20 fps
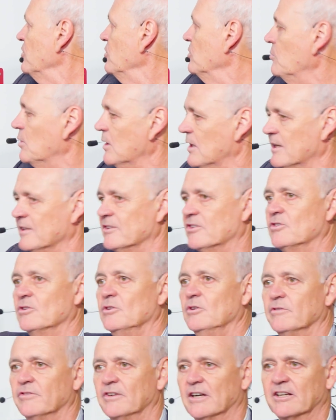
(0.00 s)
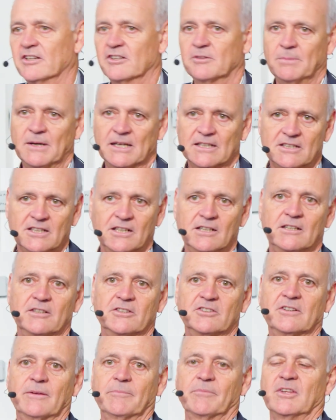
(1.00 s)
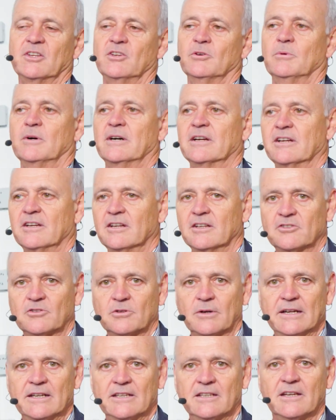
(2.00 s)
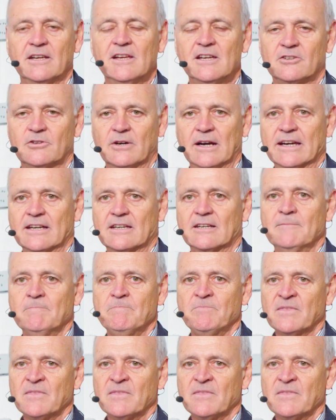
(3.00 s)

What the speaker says: you want, so you've got a spot color or something you want to track.